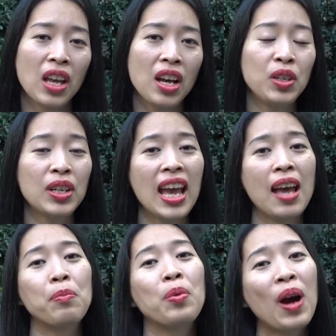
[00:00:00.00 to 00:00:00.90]
You
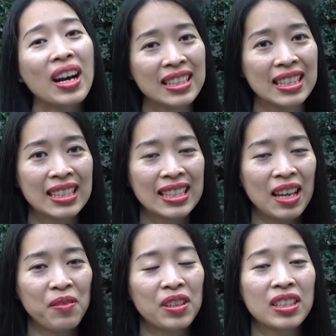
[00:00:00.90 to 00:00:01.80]
can practice
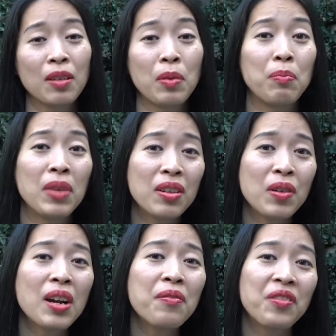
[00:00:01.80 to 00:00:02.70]
in front of a
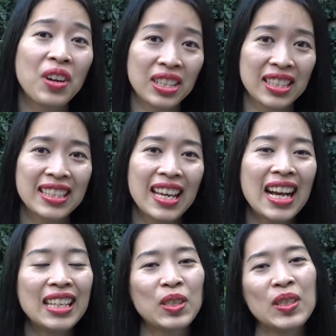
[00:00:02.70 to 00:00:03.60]
mirror first
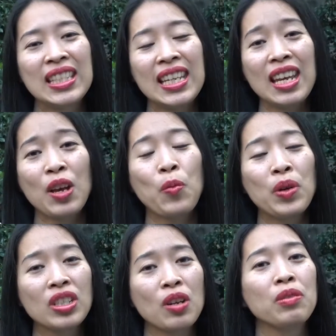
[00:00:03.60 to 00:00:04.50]
to see
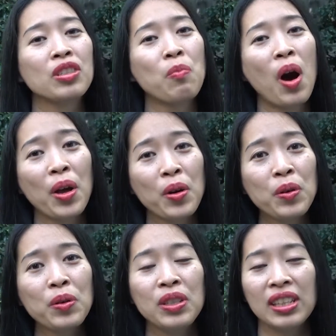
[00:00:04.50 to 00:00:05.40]
which
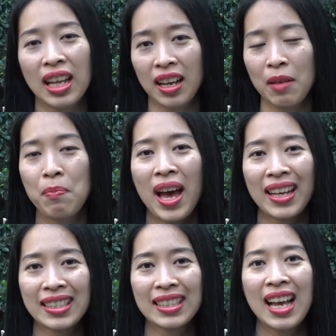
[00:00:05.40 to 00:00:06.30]
smile you like
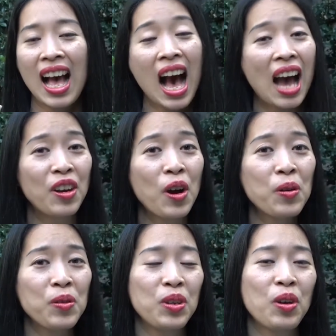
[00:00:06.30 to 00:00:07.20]
best. I know
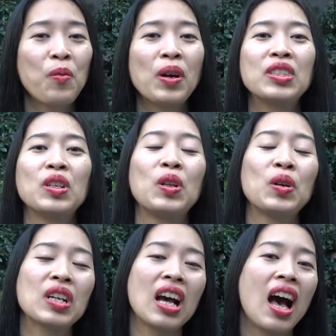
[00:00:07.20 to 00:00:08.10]
you don't want to
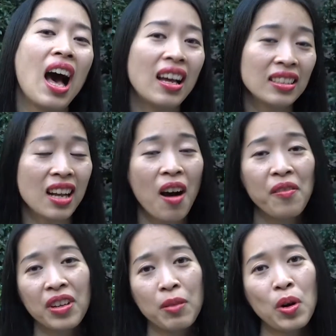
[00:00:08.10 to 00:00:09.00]
look
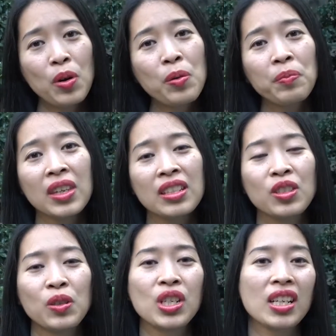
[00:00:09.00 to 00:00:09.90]
uncomfortable,
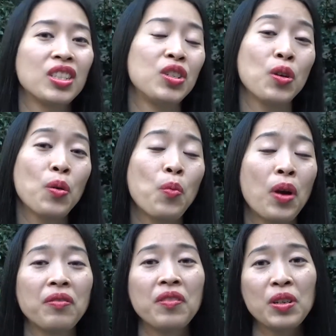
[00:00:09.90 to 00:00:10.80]
so just do what
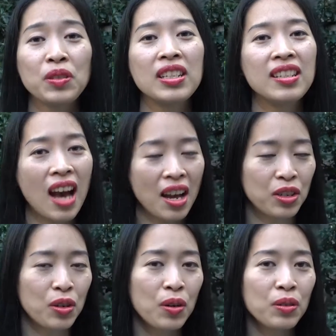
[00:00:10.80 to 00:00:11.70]
feels
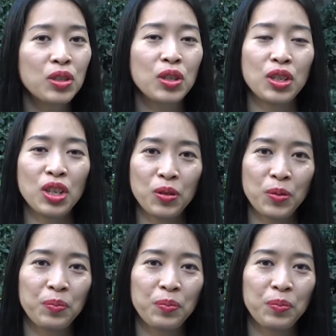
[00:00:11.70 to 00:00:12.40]
natural to you.